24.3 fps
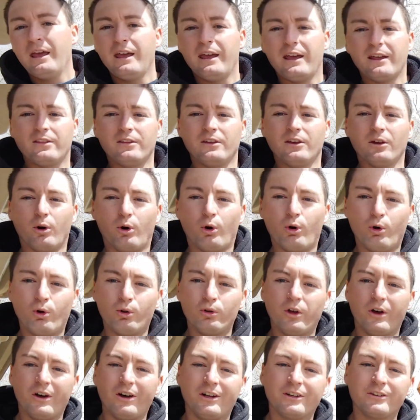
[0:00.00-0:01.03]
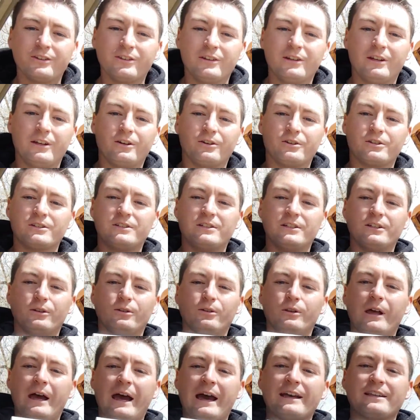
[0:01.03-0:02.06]
and the old alternator
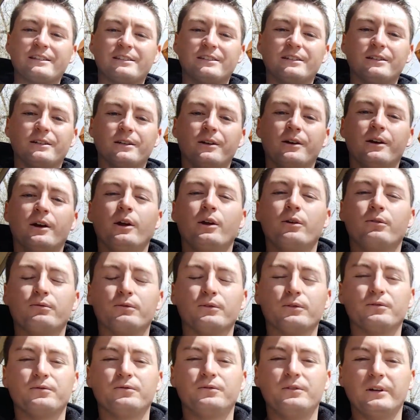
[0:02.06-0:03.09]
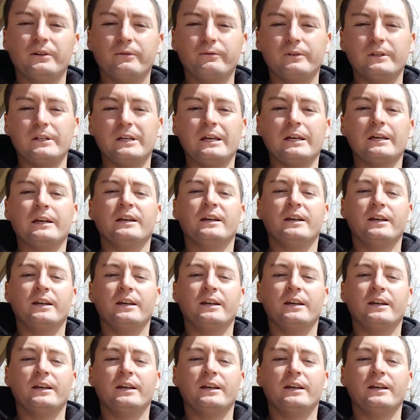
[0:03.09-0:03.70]
still lasted for 50